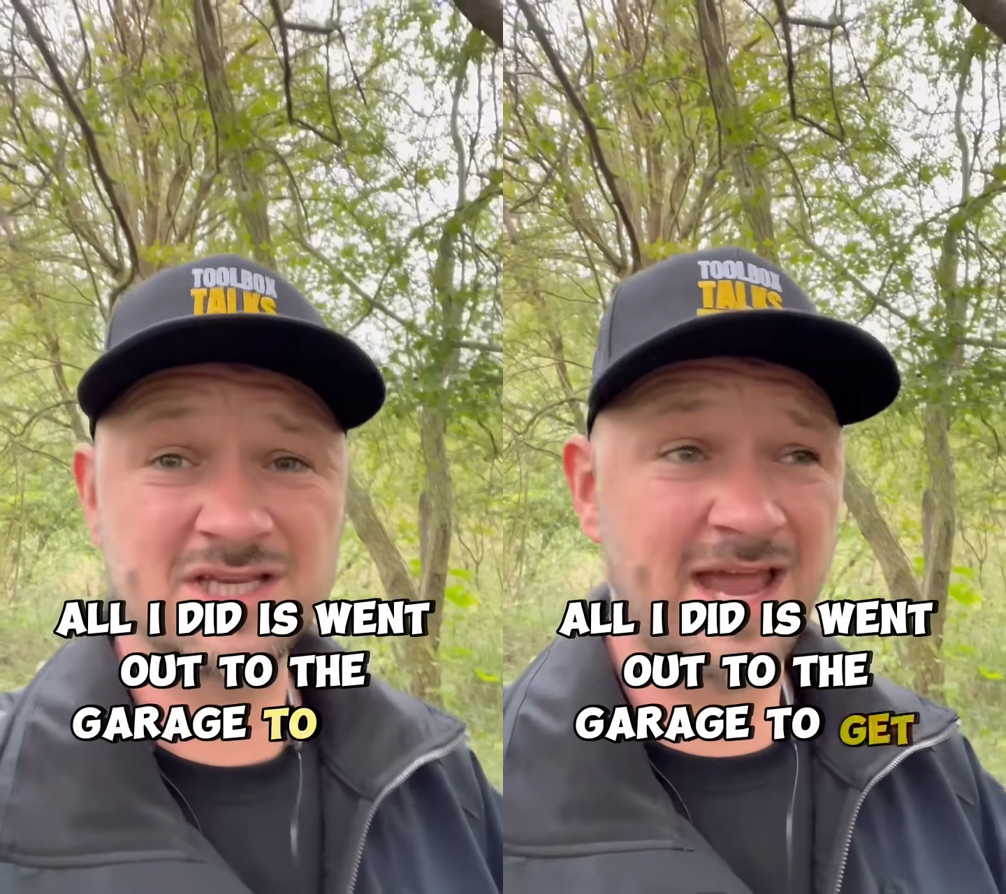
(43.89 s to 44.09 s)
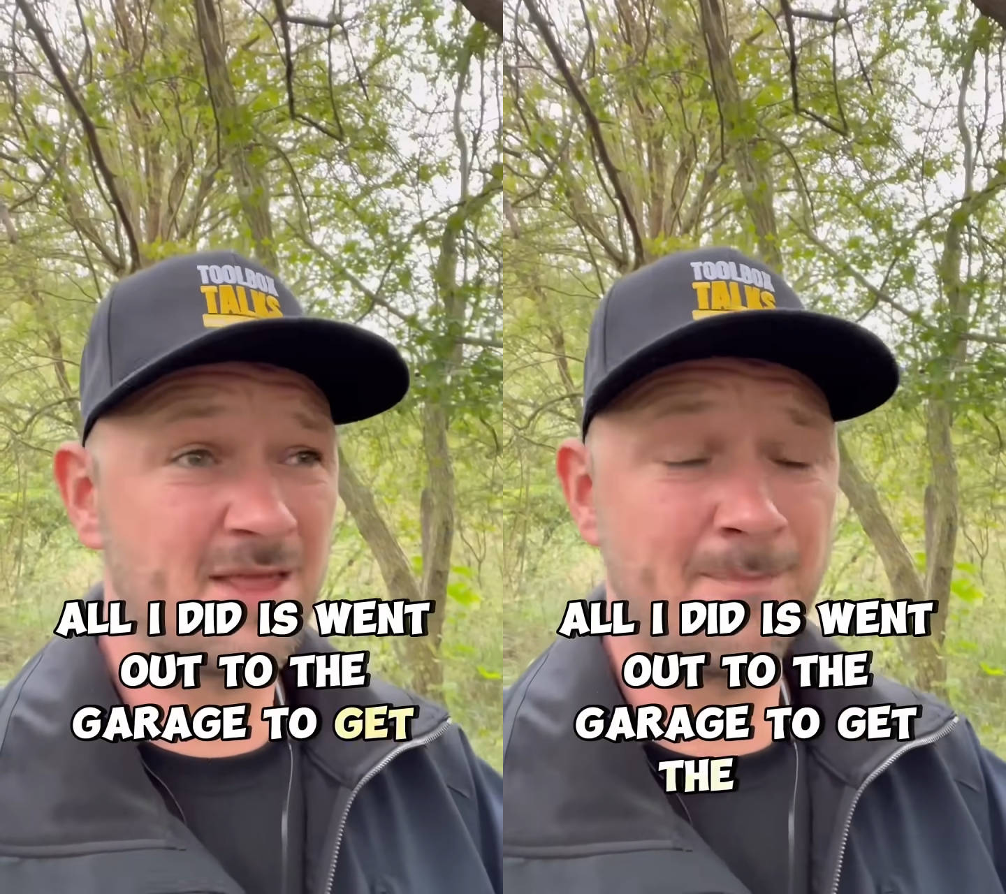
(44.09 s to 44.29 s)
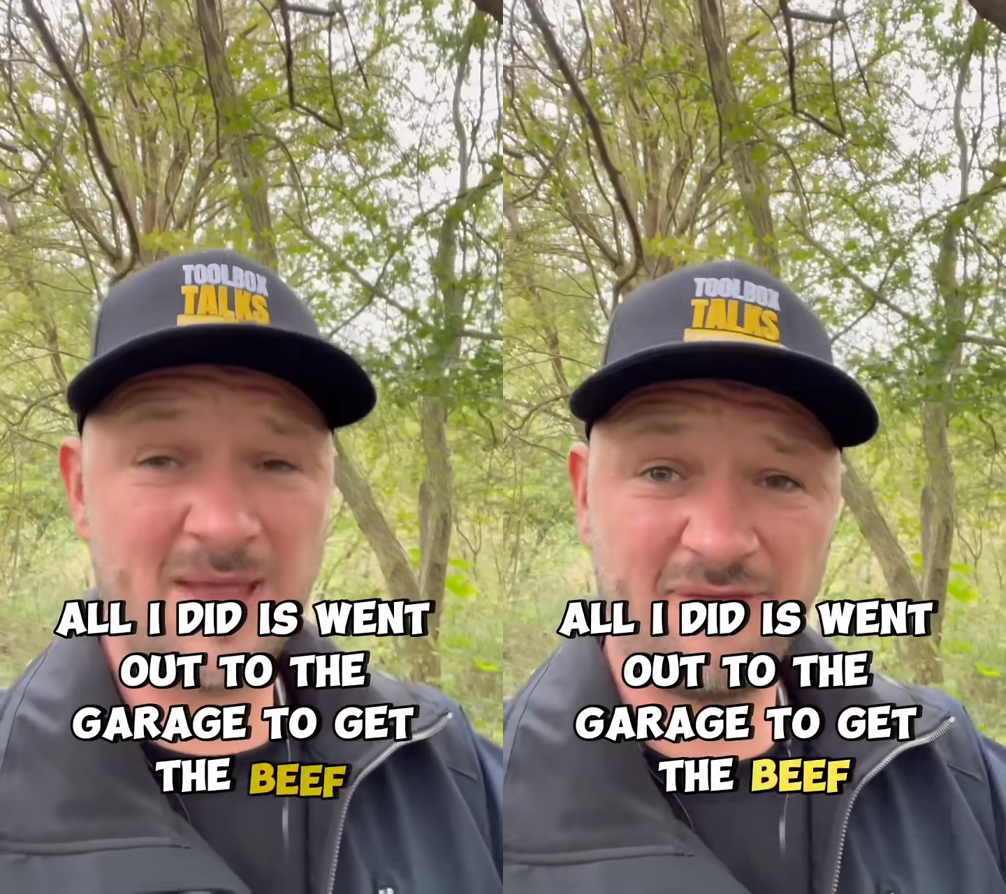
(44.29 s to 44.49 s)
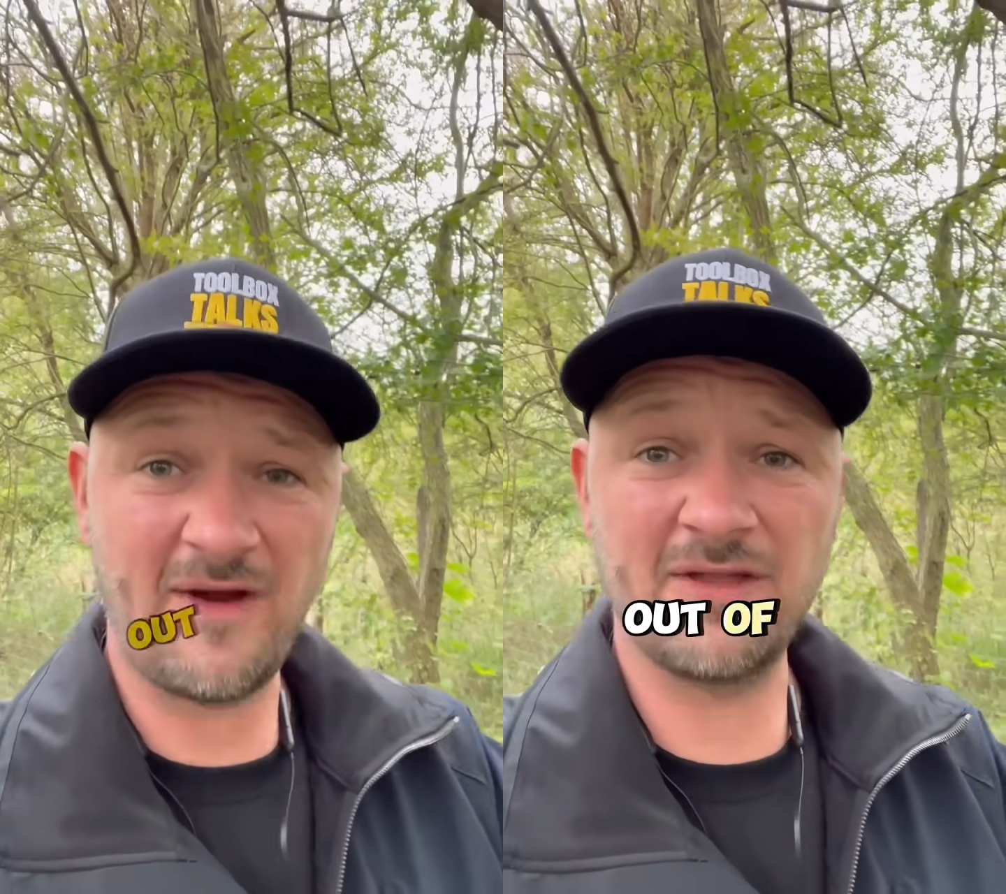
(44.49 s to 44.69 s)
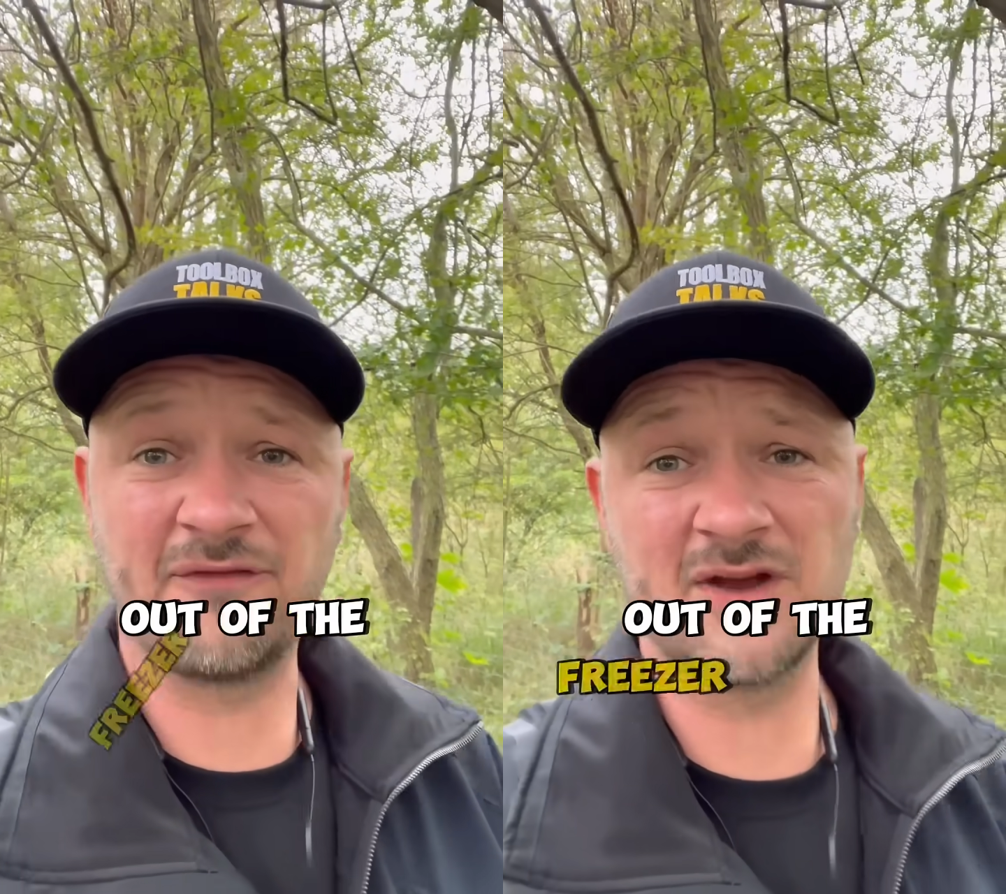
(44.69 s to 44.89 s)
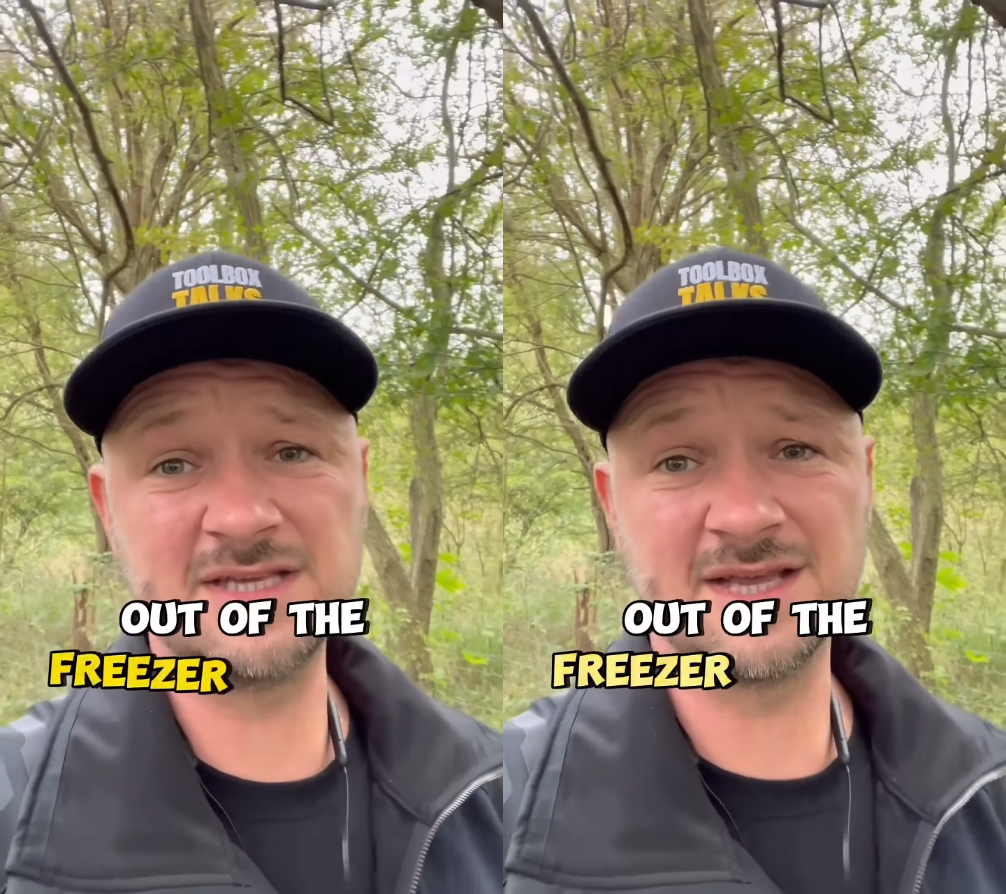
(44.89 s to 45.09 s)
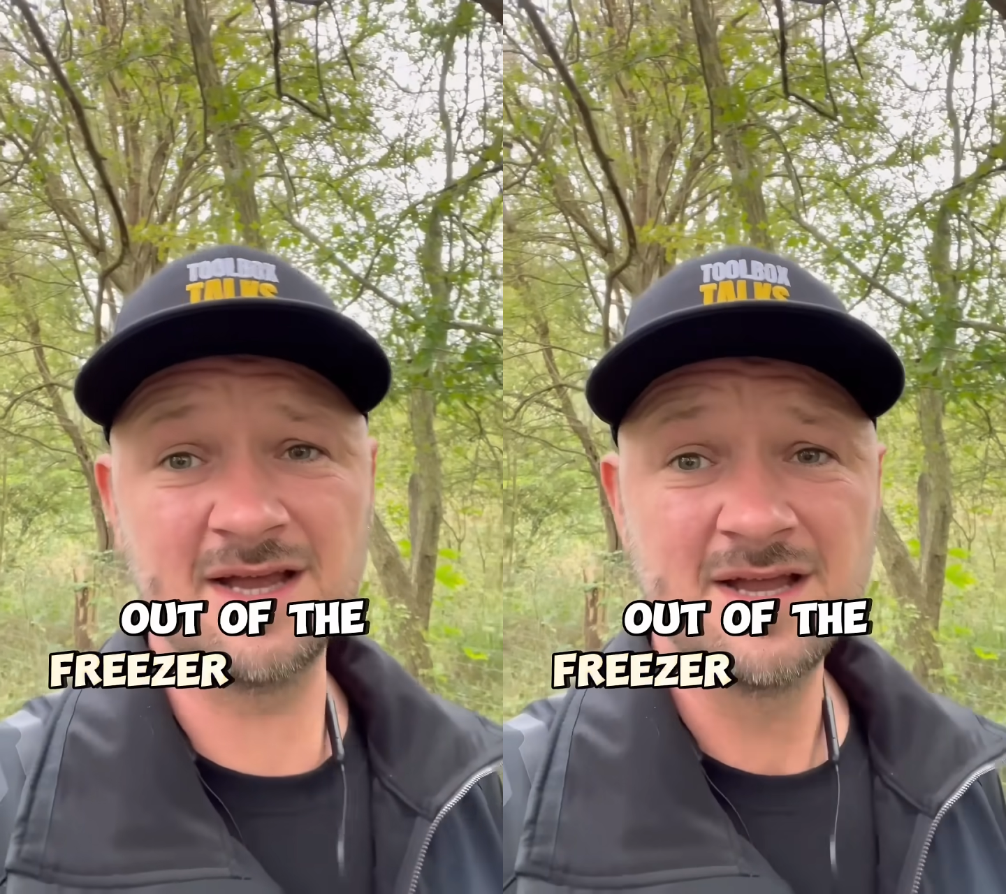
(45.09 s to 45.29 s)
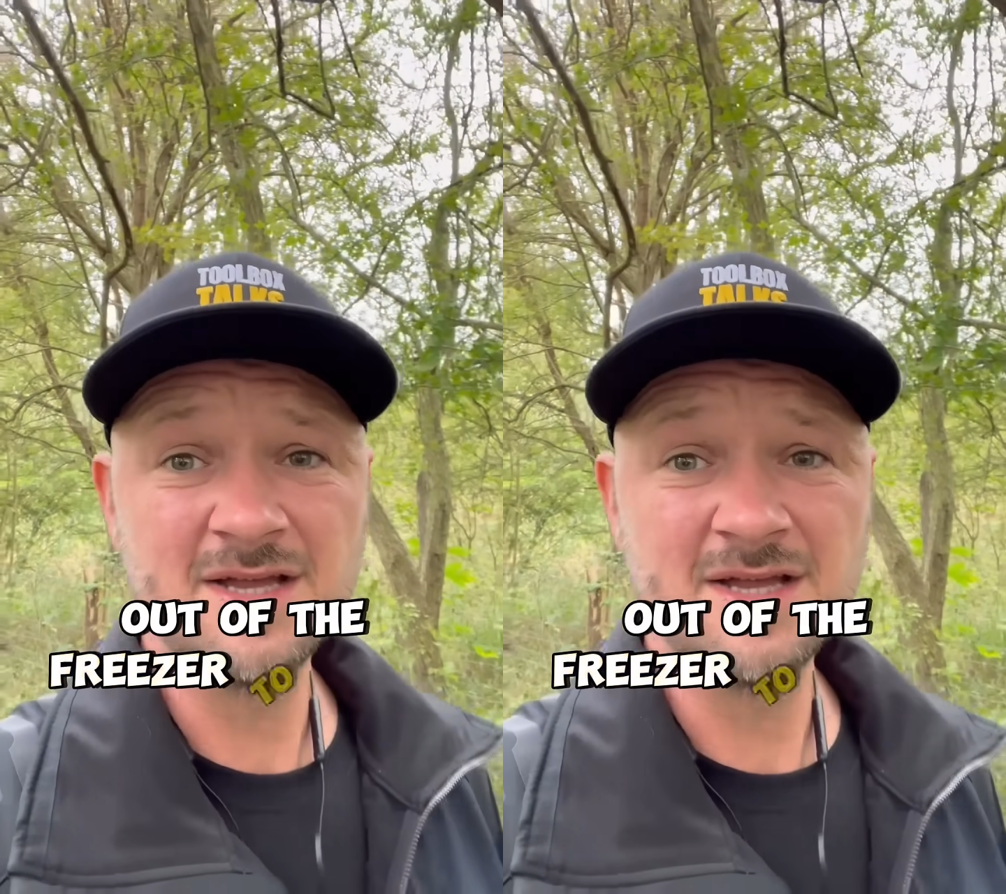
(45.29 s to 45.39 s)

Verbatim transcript: to get the beef out of the freezer